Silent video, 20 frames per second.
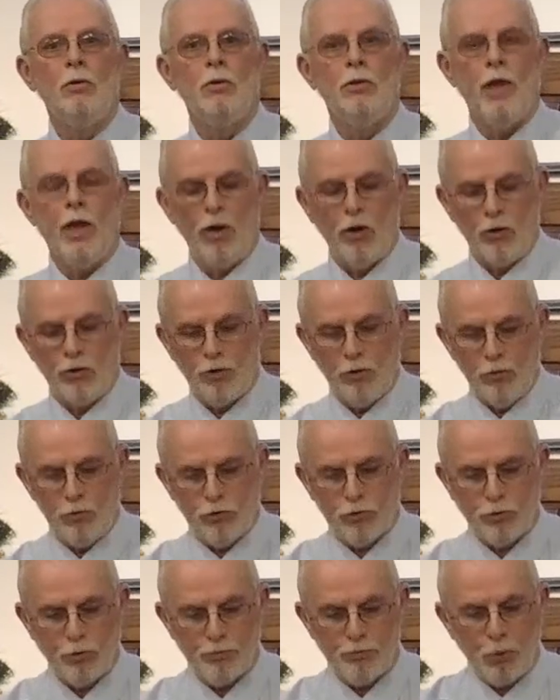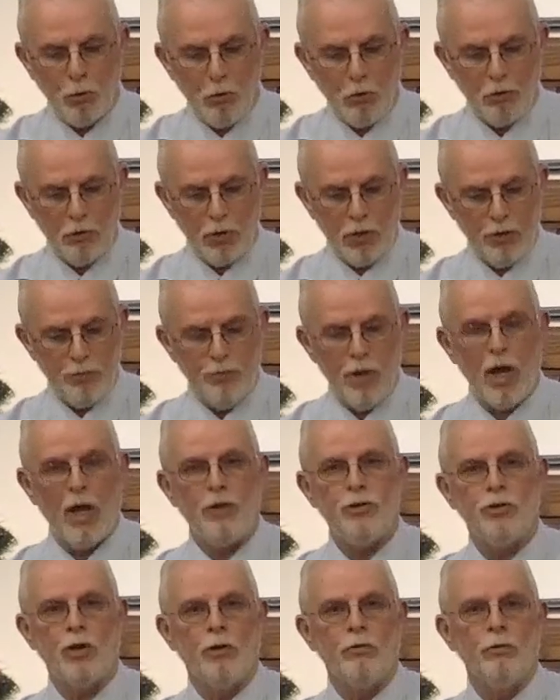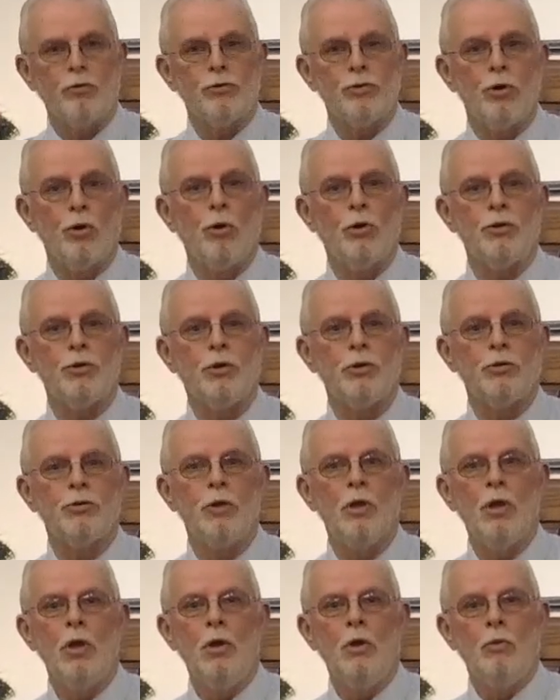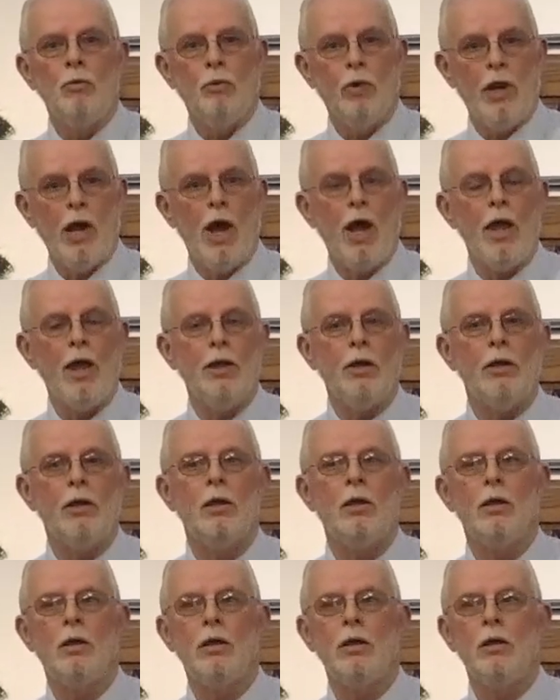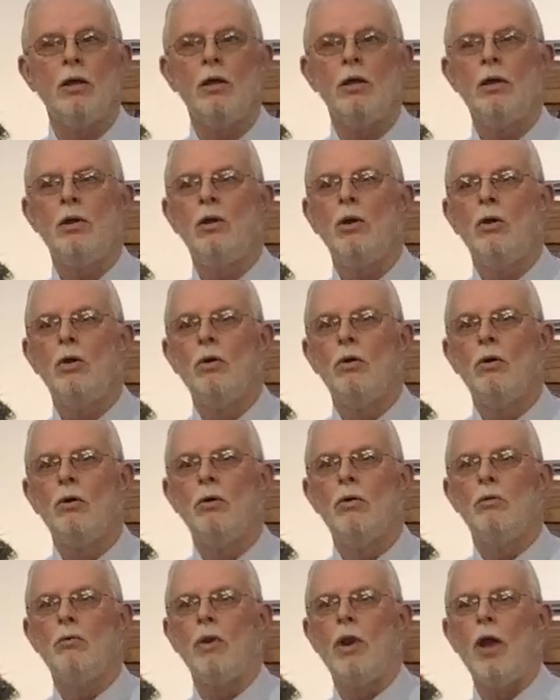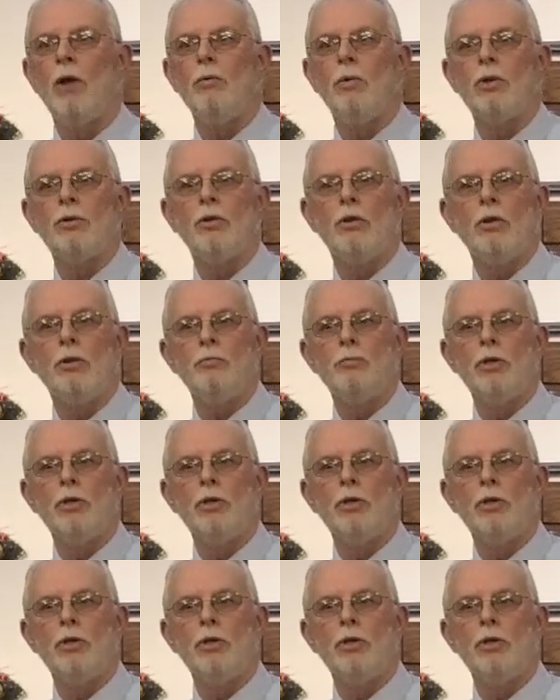They are supported by several churches. When I when I went to the